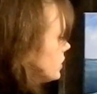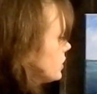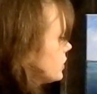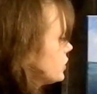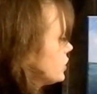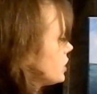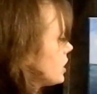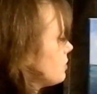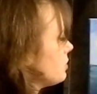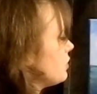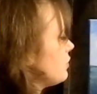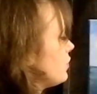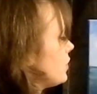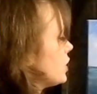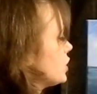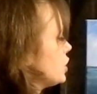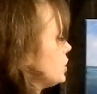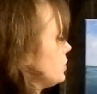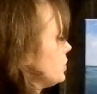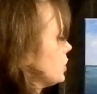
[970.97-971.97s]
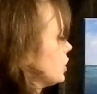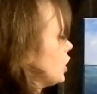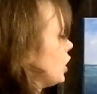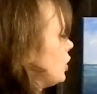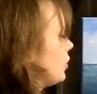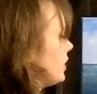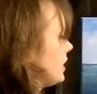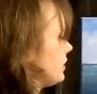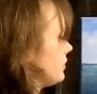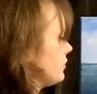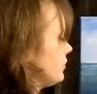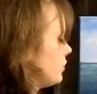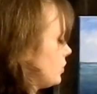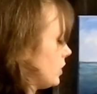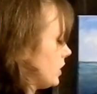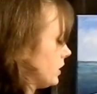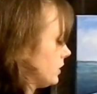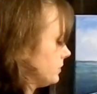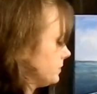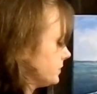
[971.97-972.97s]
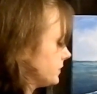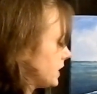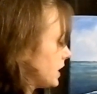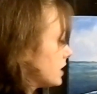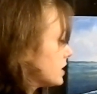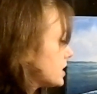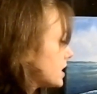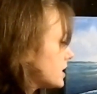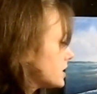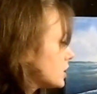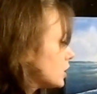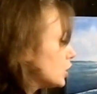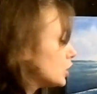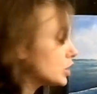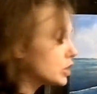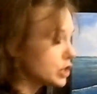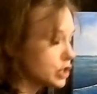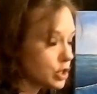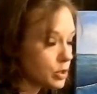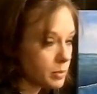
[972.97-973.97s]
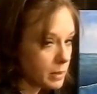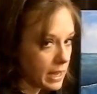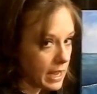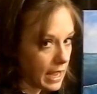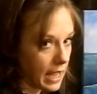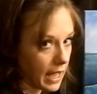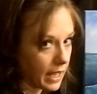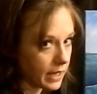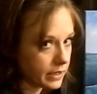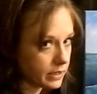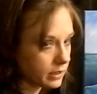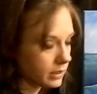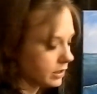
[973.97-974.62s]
some of what you were going for. Now, it doesn't look too bad,